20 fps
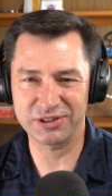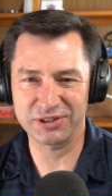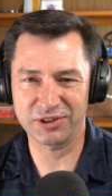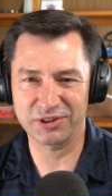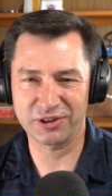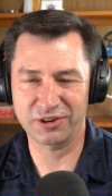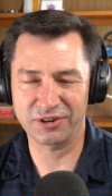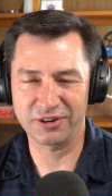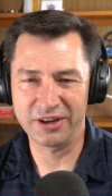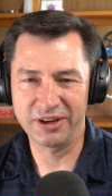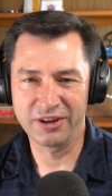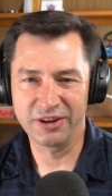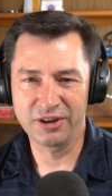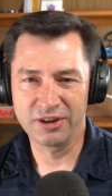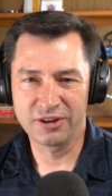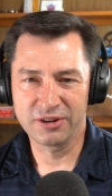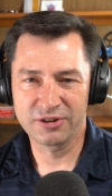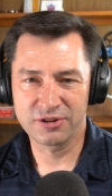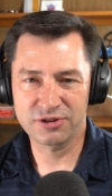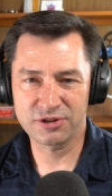So they're
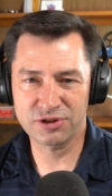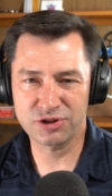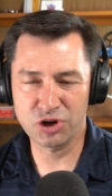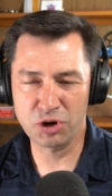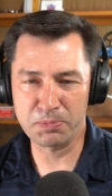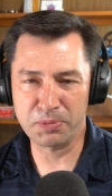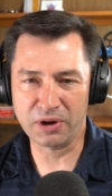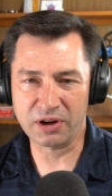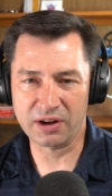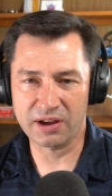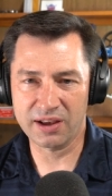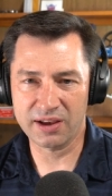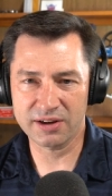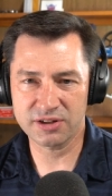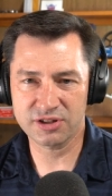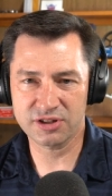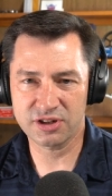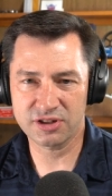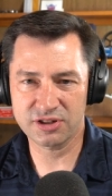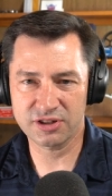super
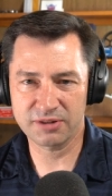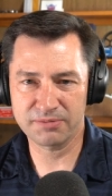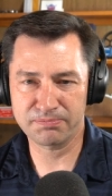cautious,